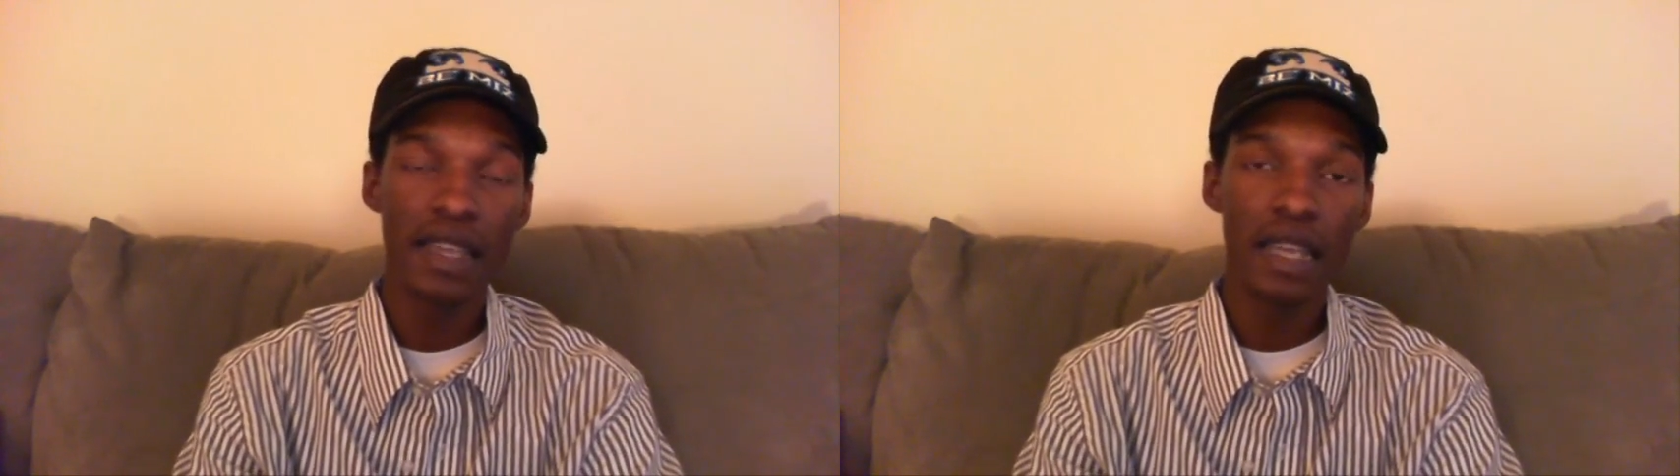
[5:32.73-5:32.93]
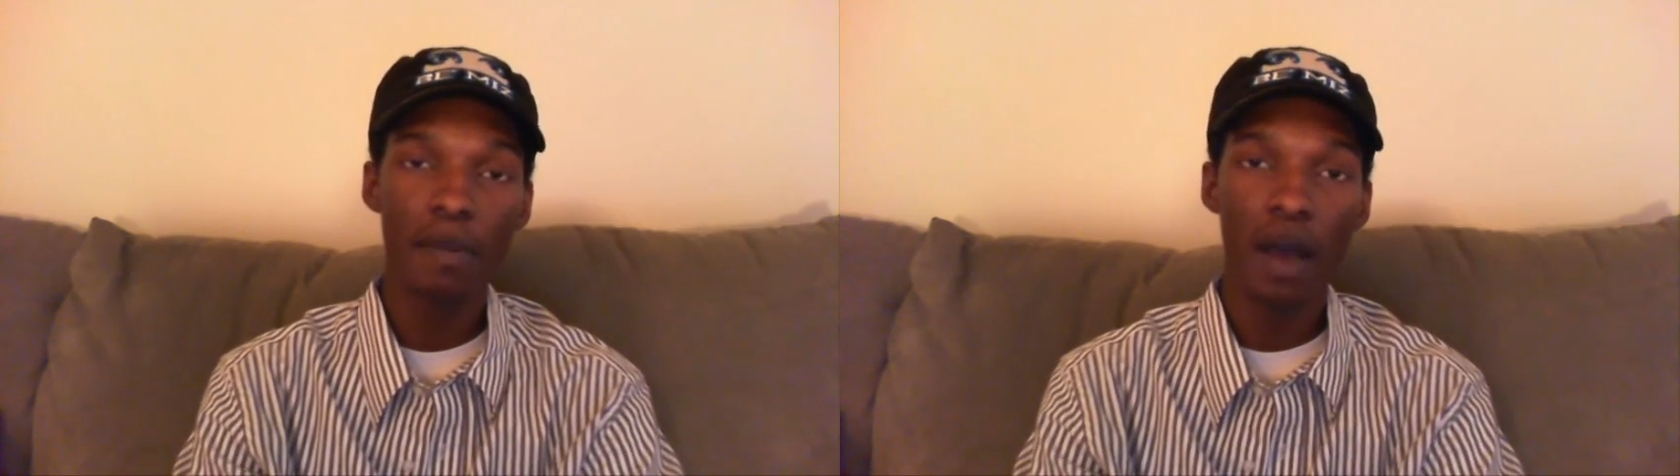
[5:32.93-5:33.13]

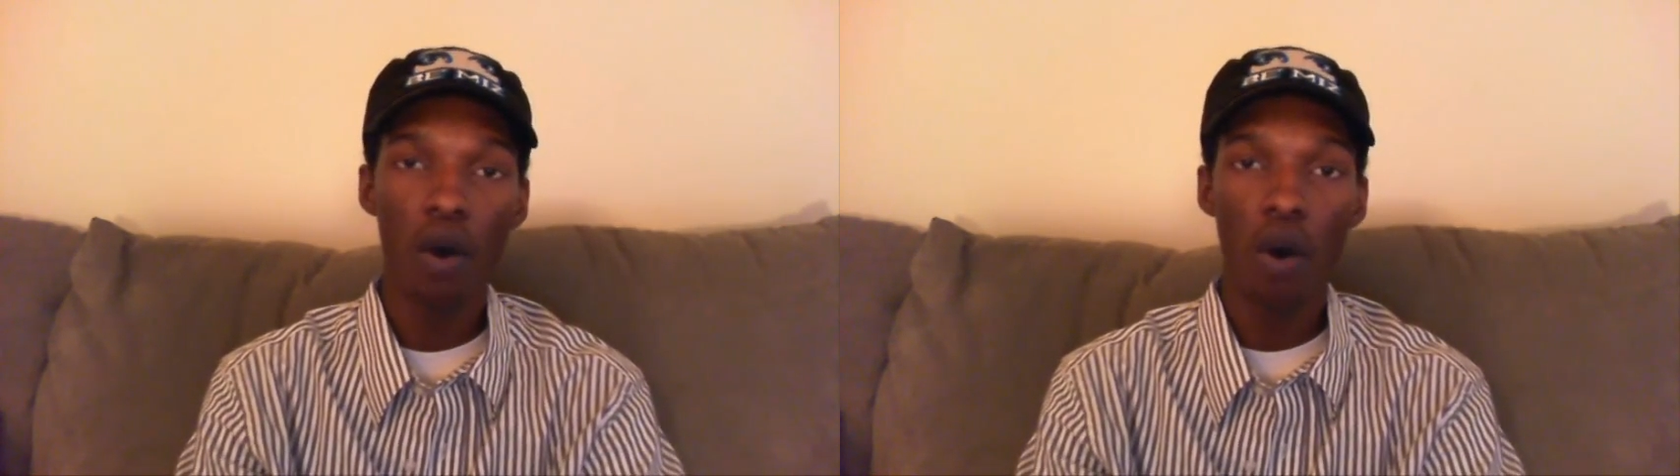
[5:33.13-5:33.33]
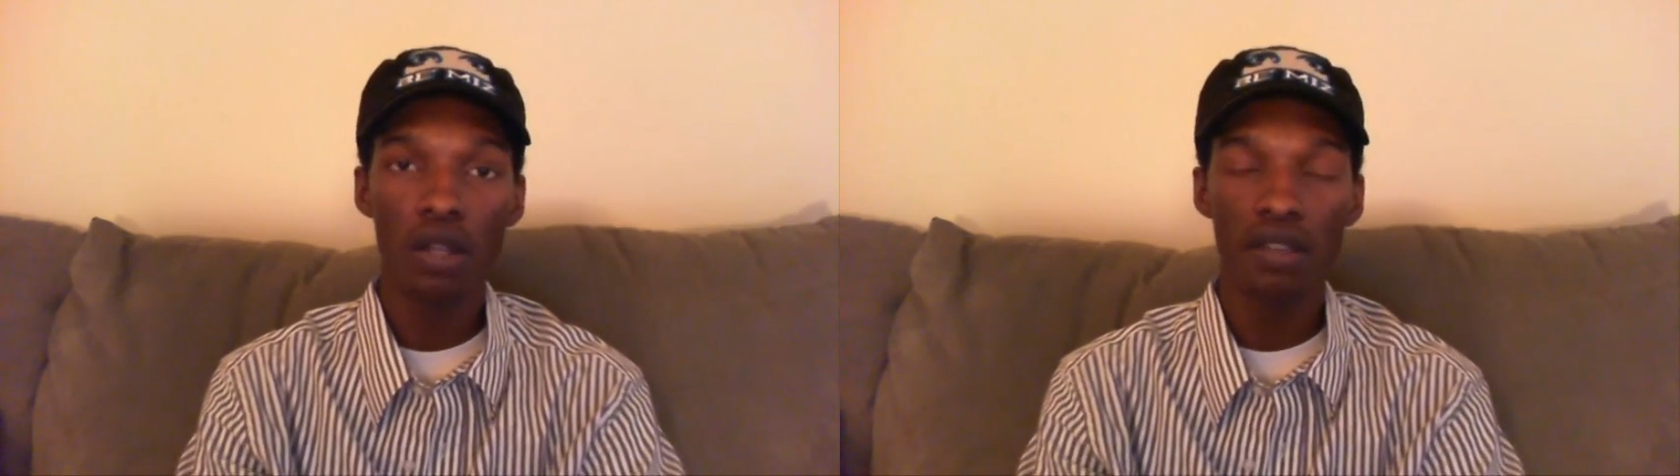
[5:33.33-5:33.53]
think
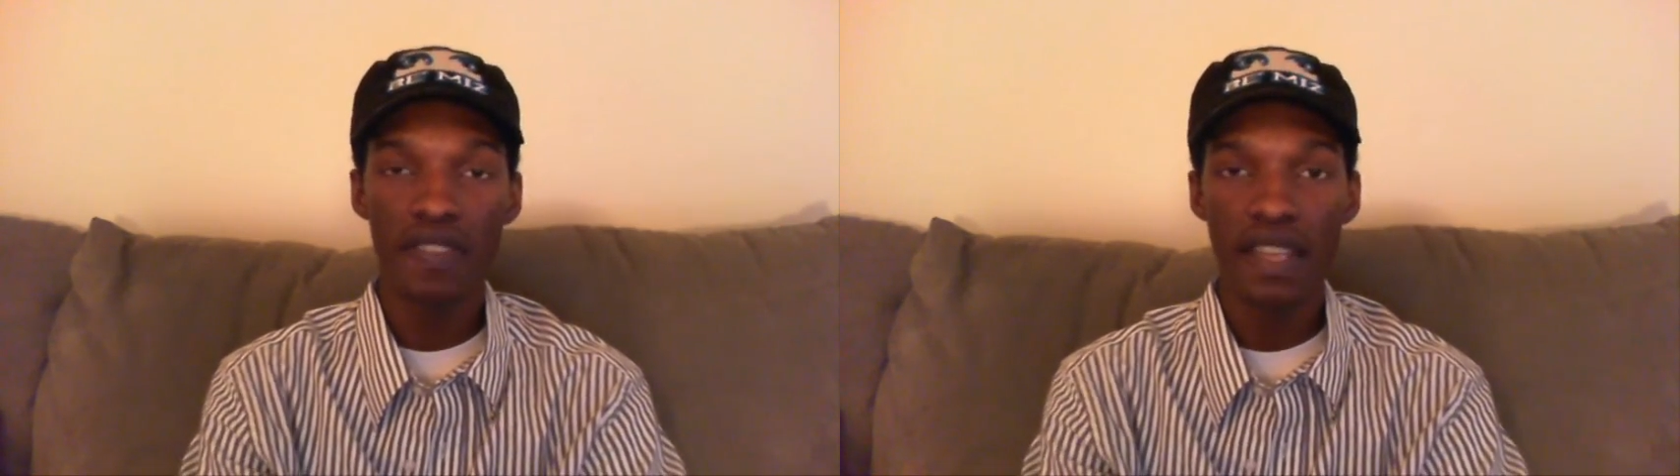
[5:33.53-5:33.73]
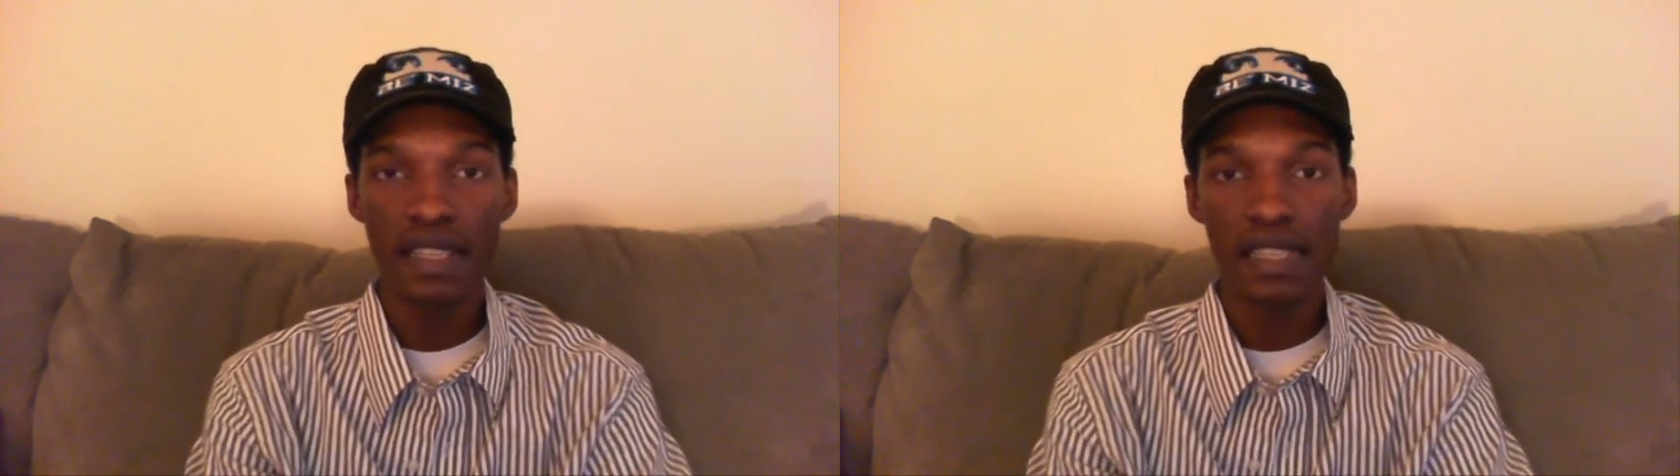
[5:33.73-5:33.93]
about all
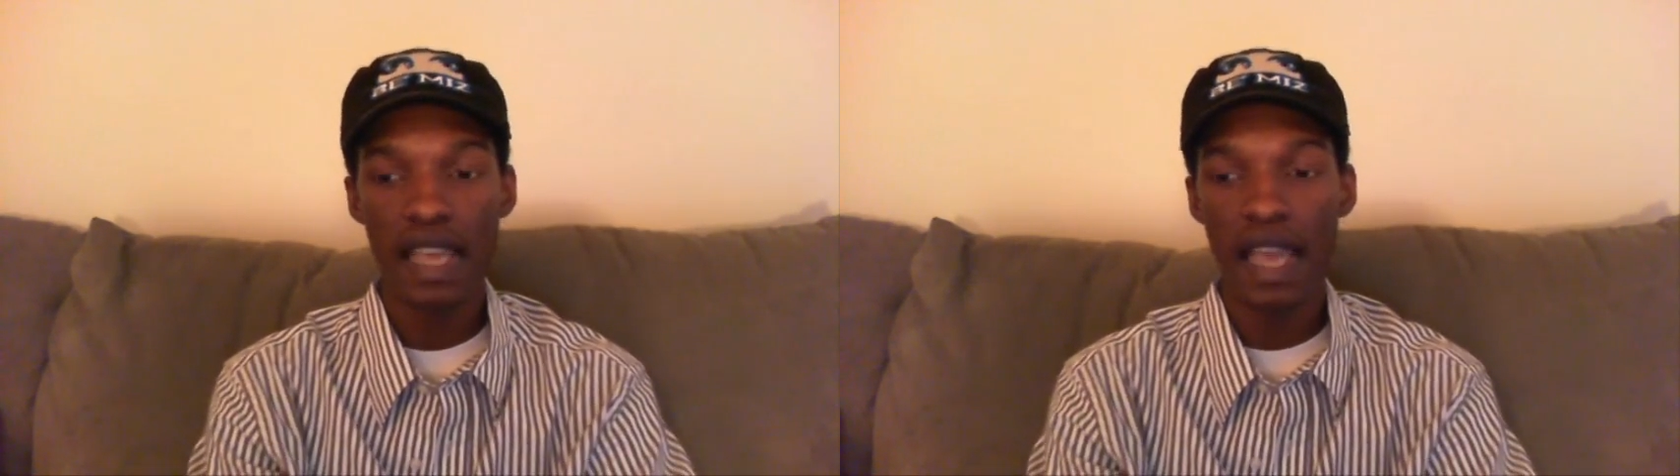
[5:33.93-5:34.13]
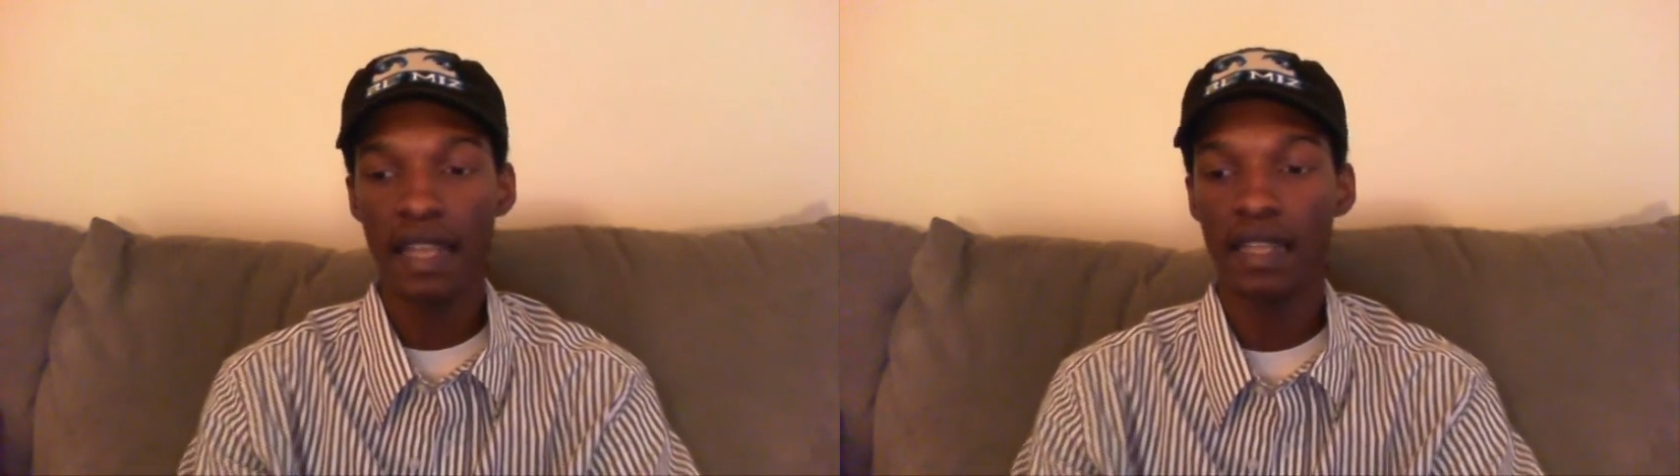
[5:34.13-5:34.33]
of
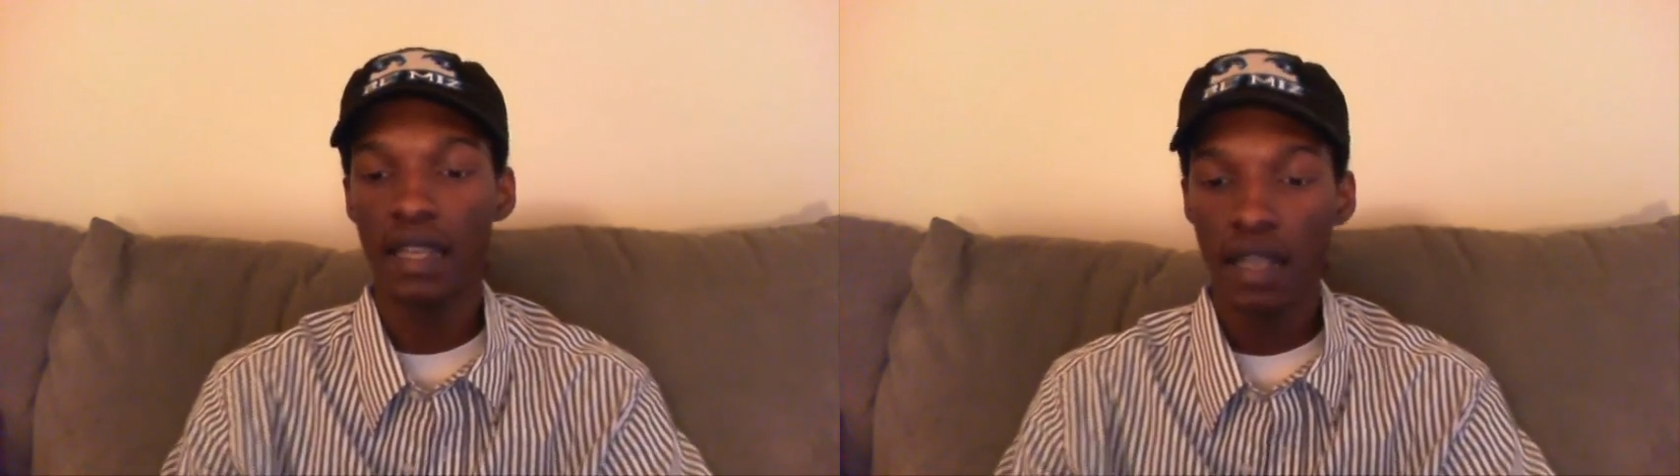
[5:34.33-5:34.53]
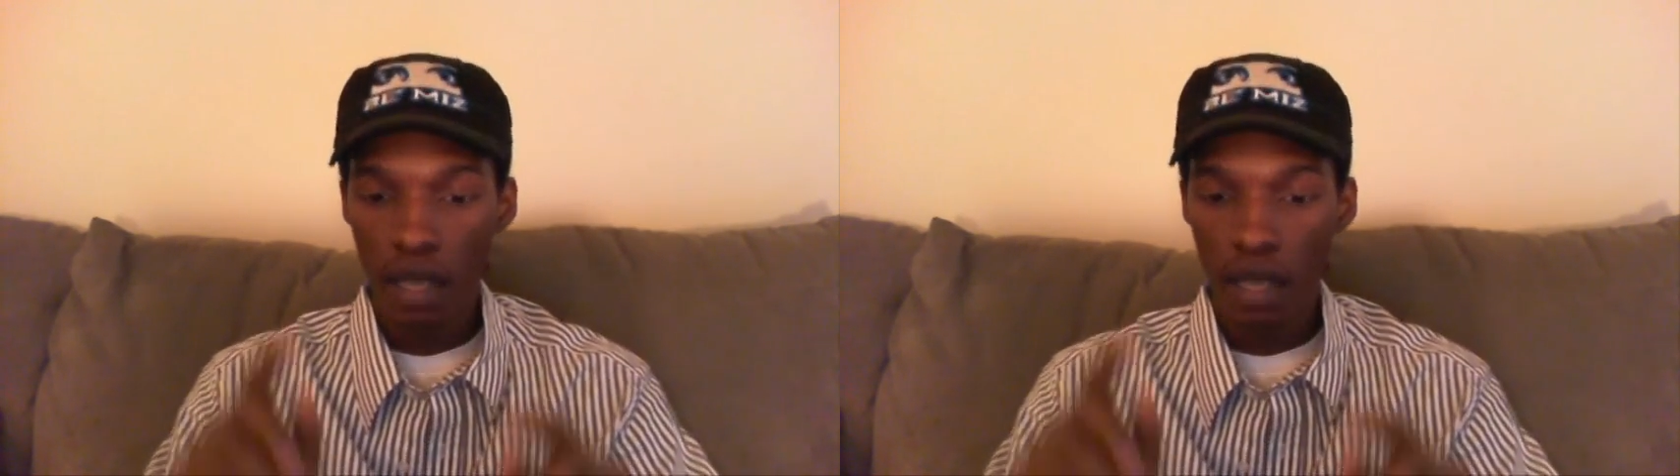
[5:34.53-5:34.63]
this, and